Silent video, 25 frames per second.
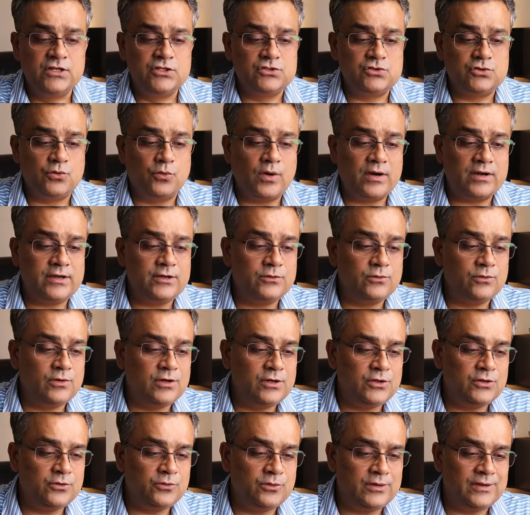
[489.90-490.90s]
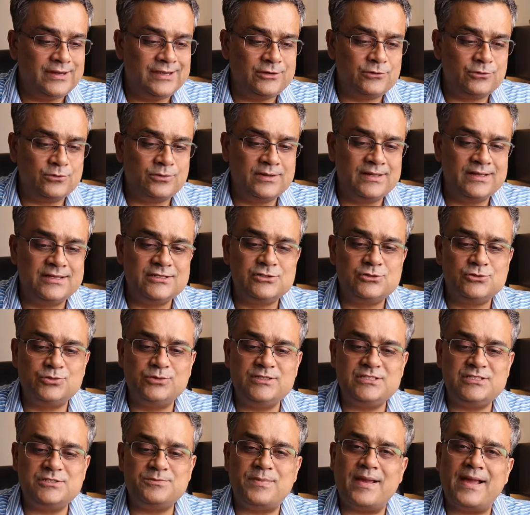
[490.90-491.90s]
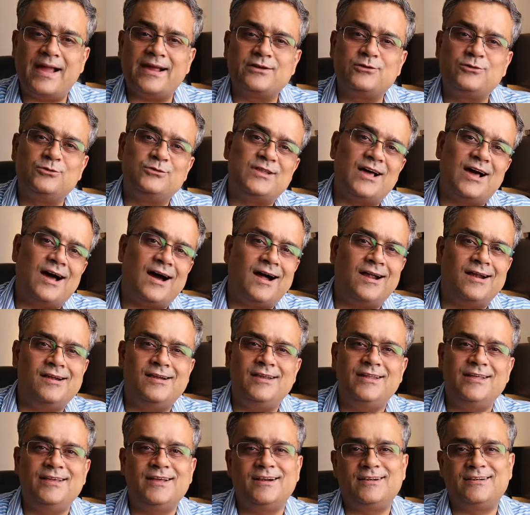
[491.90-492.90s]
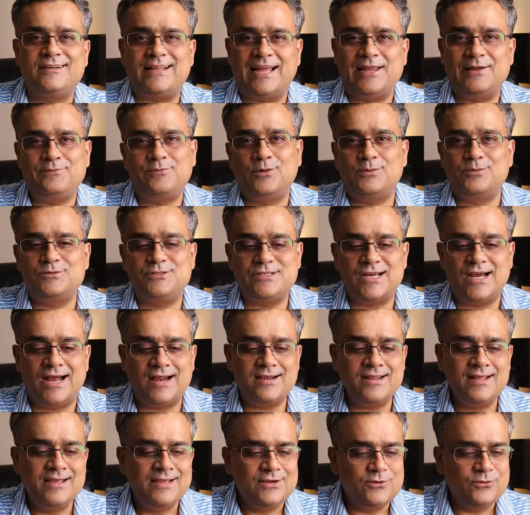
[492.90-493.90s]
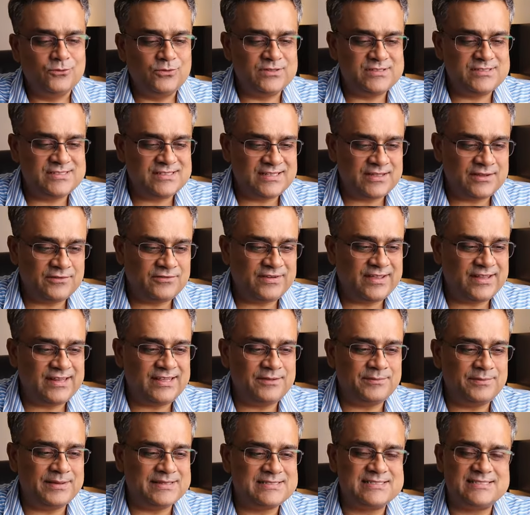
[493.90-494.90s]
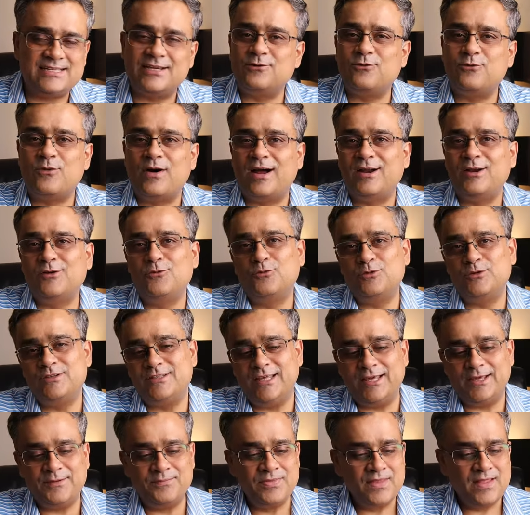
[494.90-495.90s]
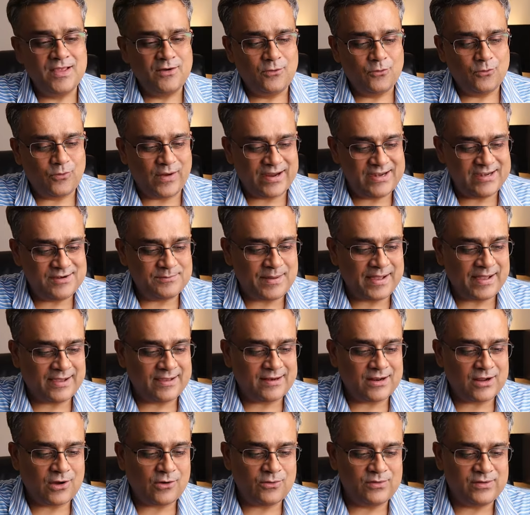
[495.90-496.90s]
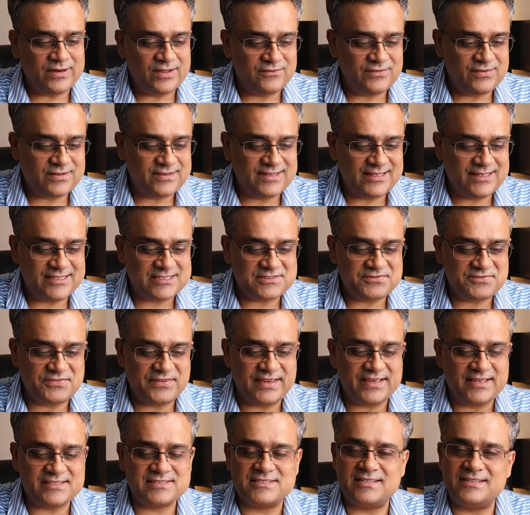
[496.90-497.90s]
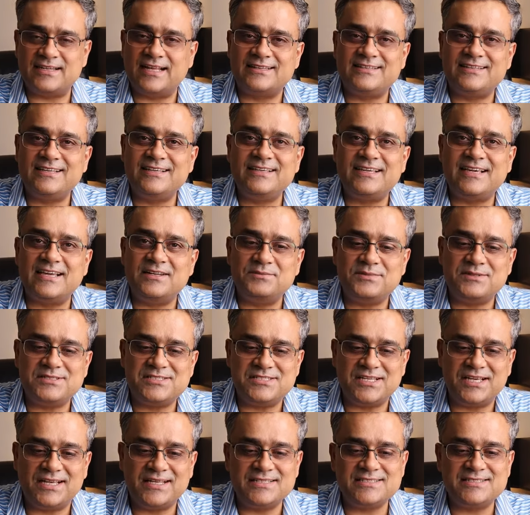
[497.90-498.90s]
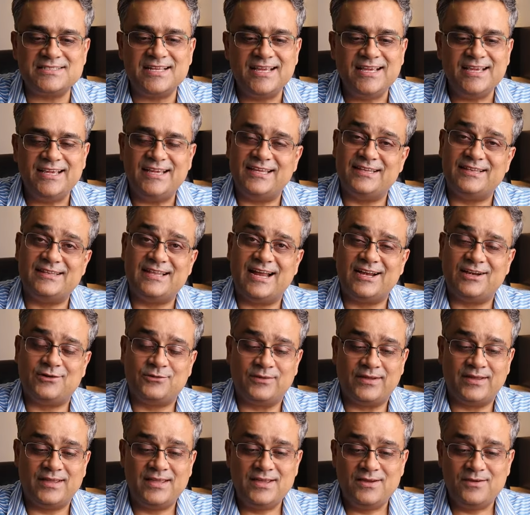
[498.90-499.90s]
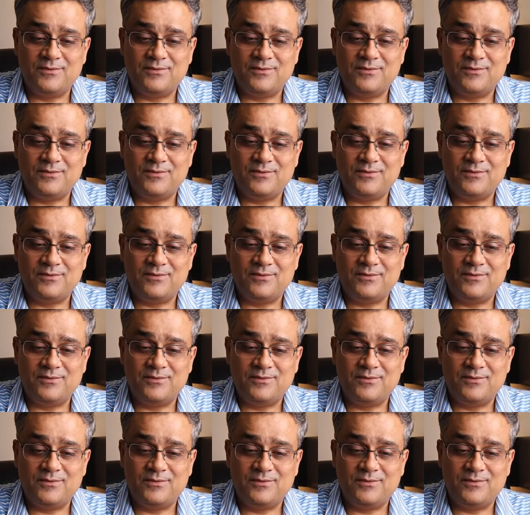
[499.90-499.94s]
So what it will do, it will switch back to the earlier type of chart, which is a very basic one with a white background. Everything is fixed, nothing can be changed in that way.